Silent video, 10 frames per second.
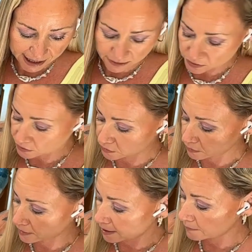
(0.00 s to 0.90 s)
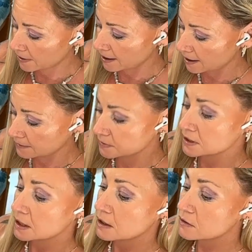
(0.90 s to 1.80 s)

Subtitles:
how to do that perhaps.